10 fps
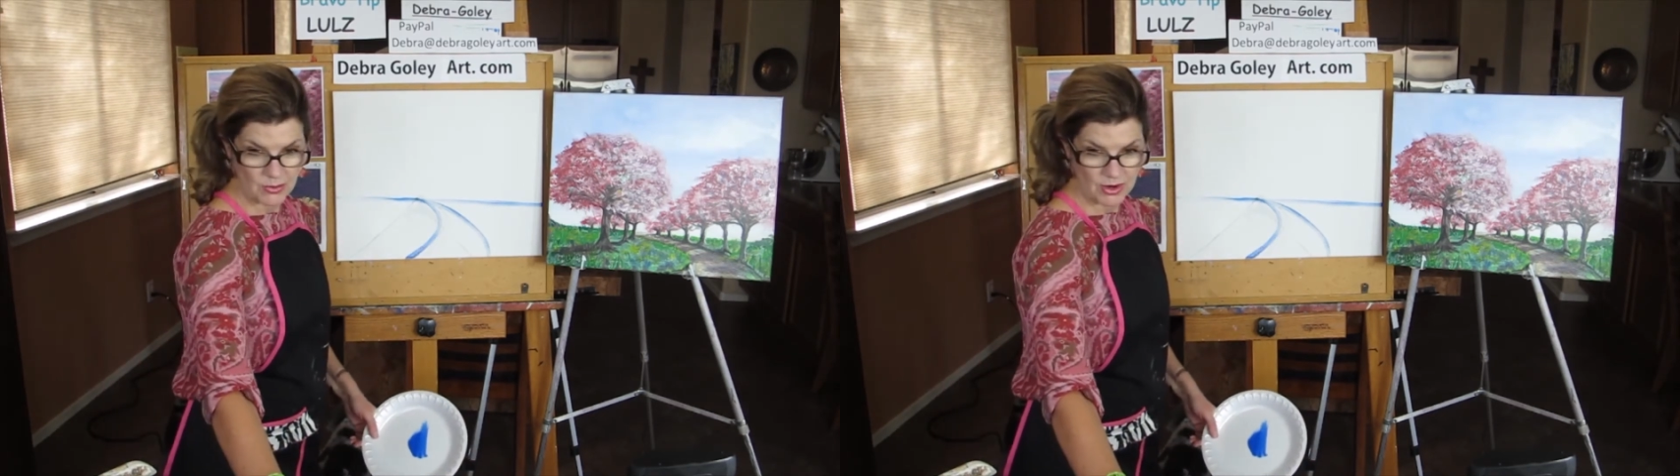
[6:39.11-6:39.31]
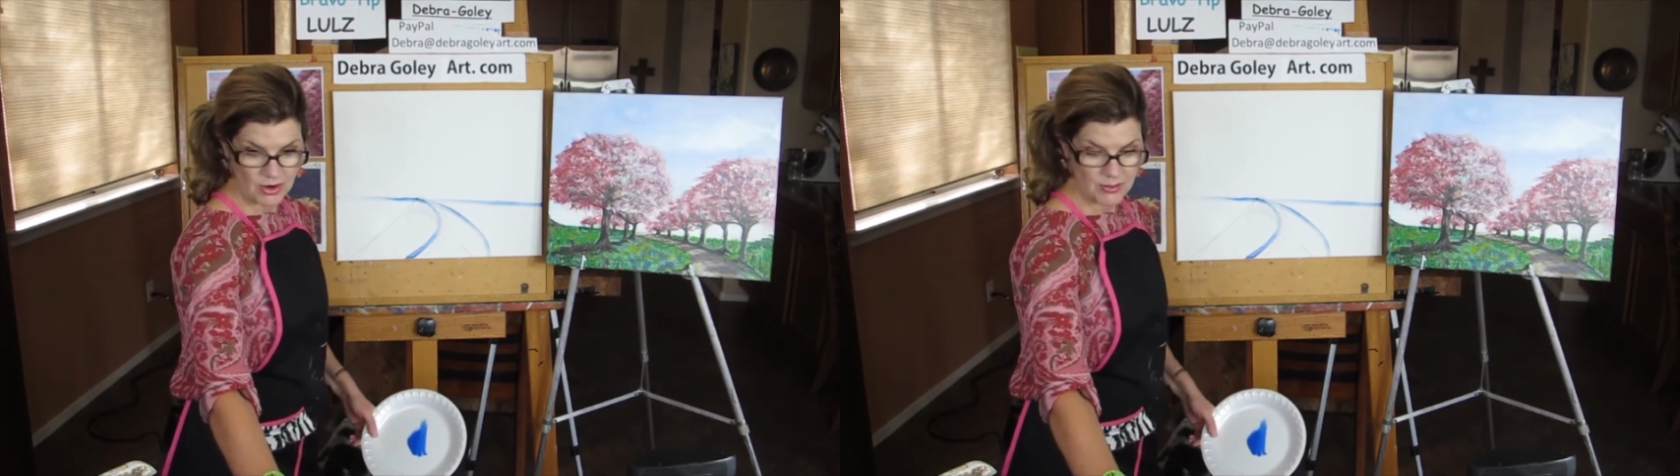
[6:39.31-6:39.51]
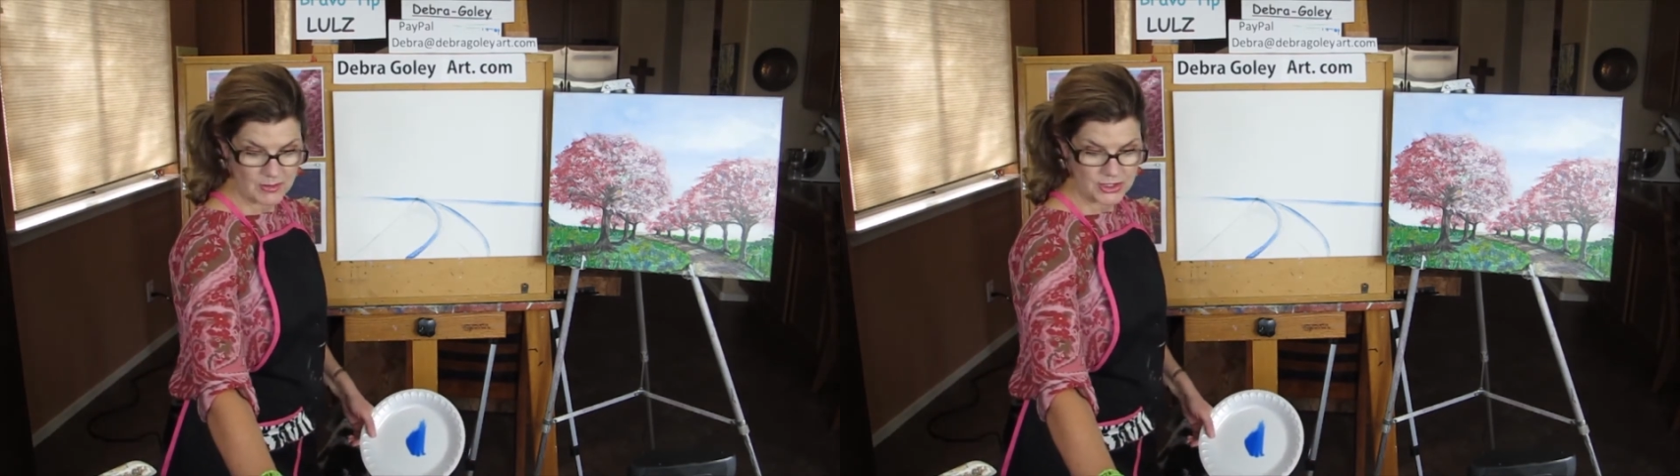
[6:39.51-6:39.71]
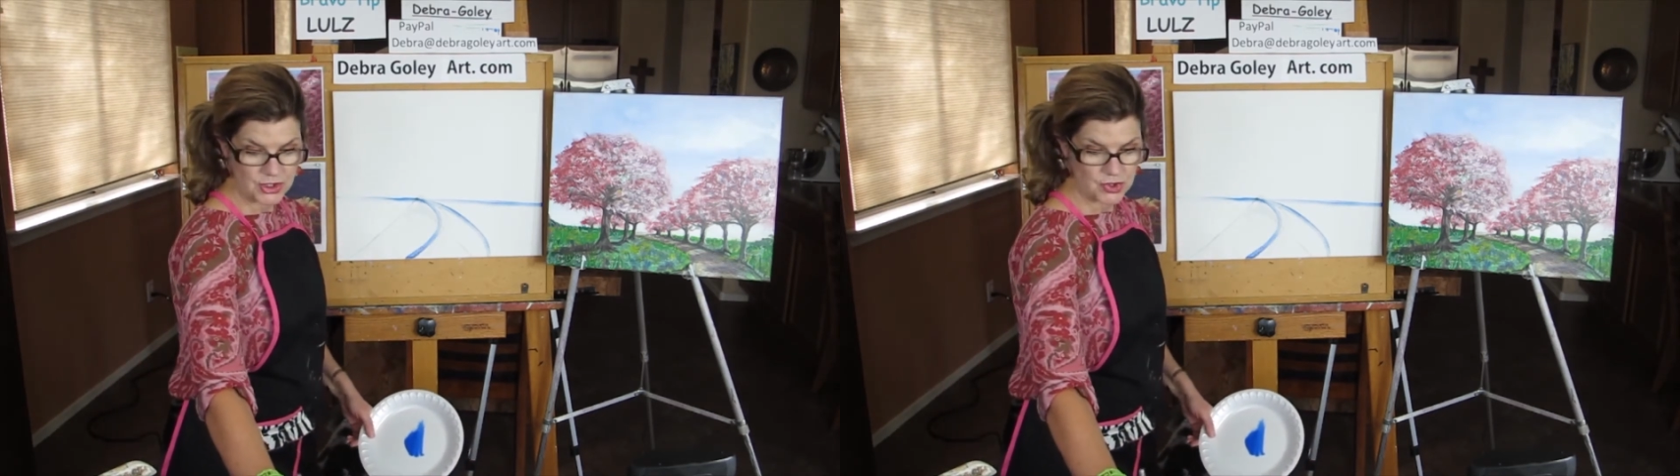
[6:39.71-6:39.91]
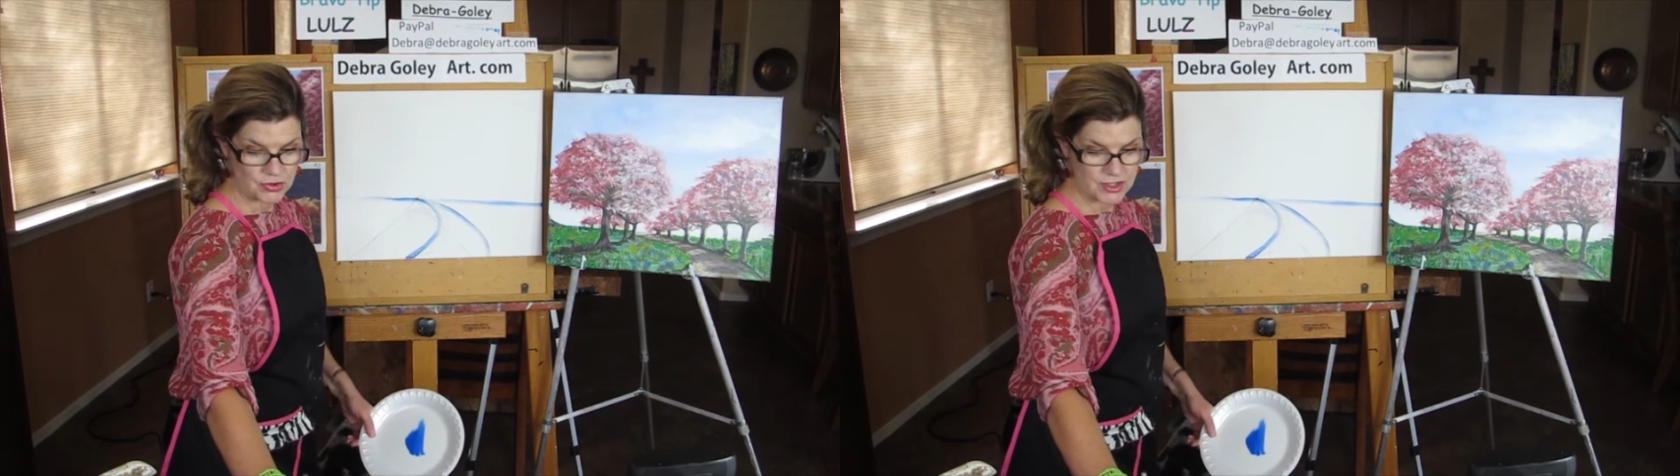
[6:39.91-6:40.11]
want all my
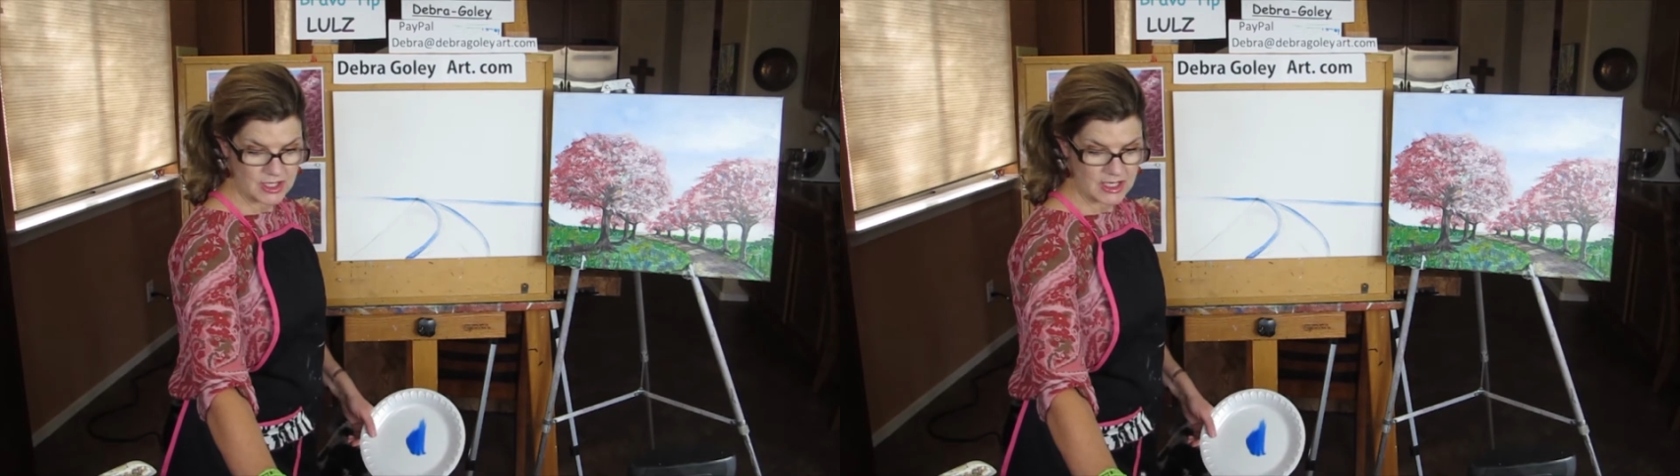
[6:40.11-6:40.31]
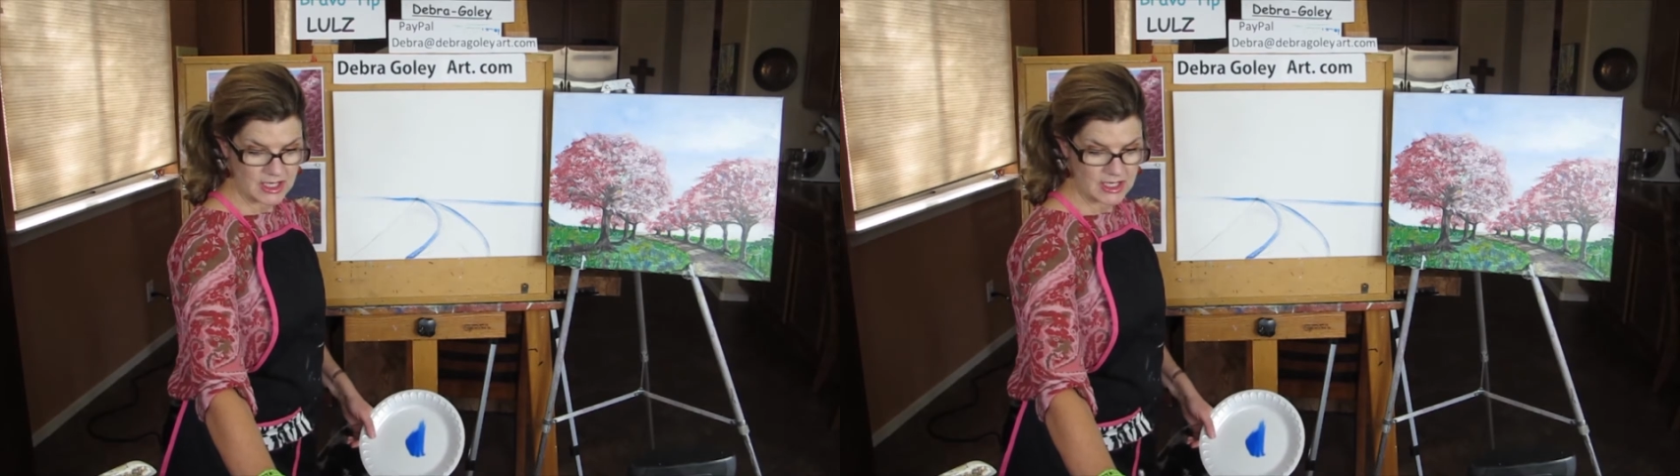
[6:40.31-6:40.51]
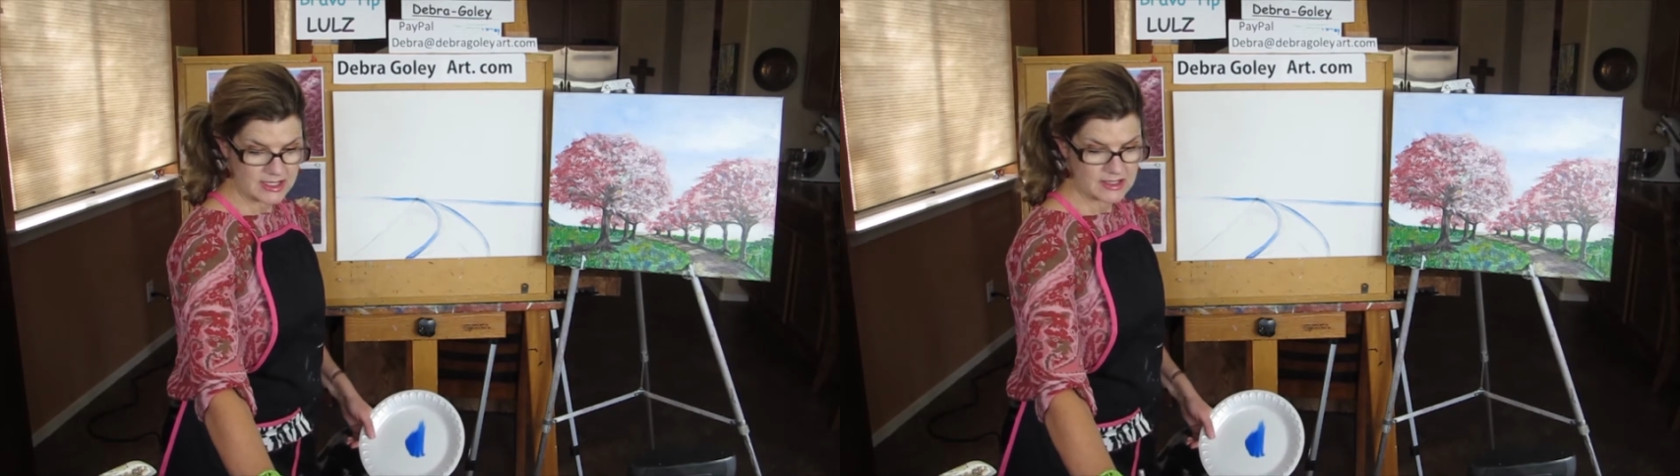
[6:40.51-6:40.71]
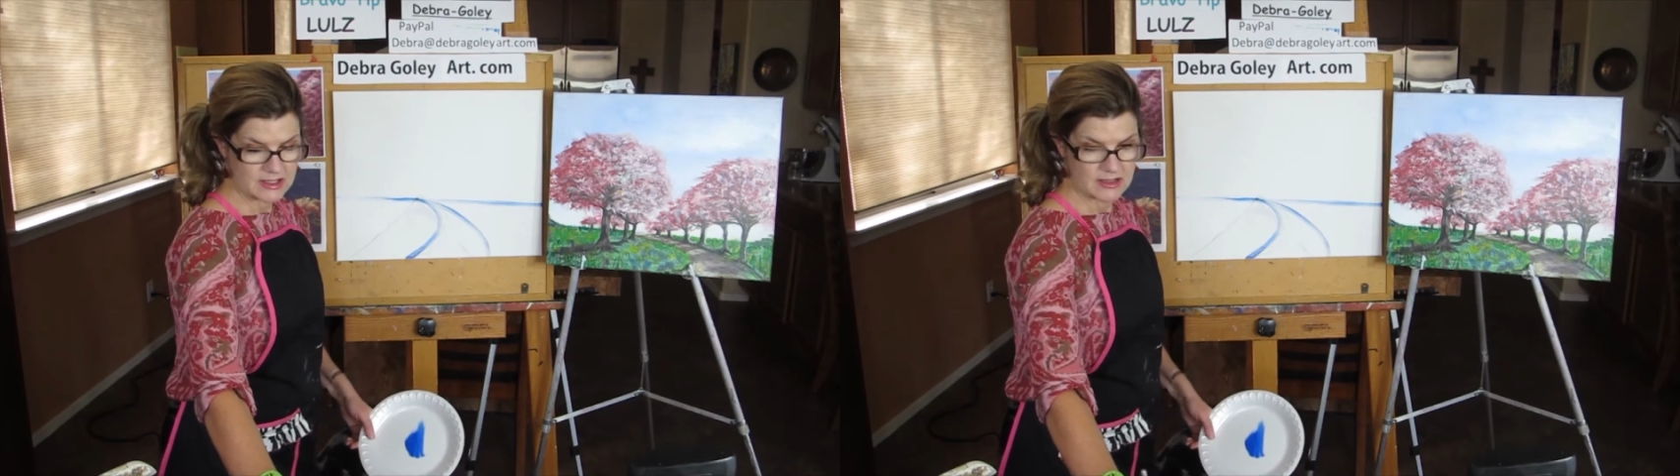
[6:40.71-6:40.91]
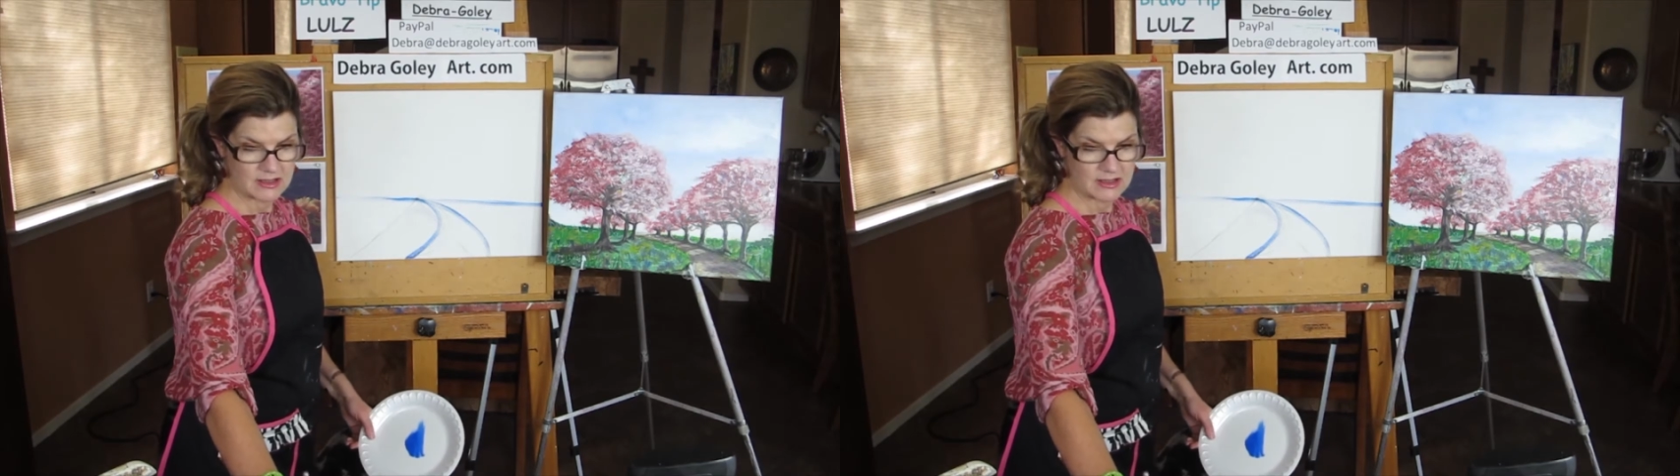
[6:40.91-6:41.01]
trees.